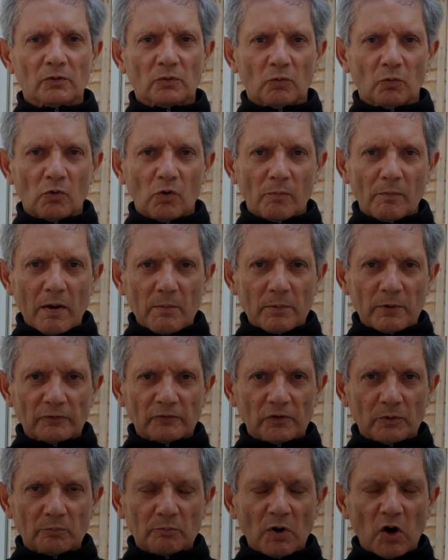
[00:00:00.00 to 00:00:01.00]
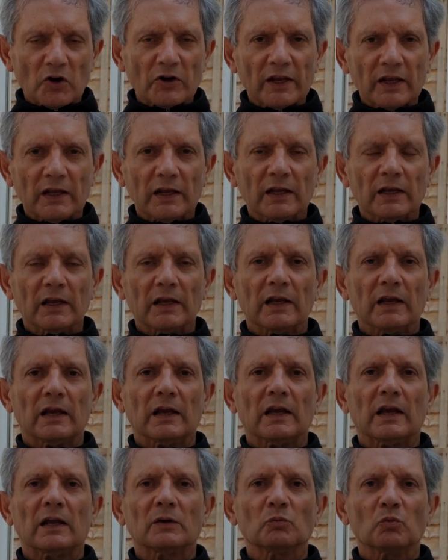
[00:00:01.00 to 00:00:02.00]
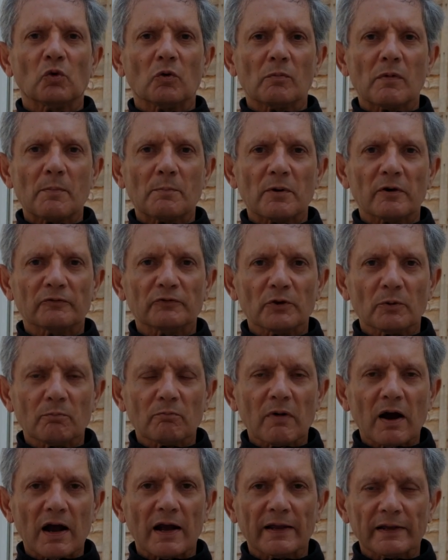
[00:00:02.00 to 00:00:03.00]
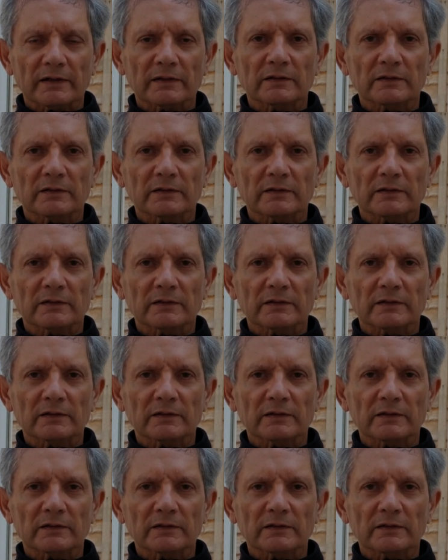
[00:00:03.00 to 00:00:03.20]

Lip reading: Warm-up of your body and warm-up of your mind.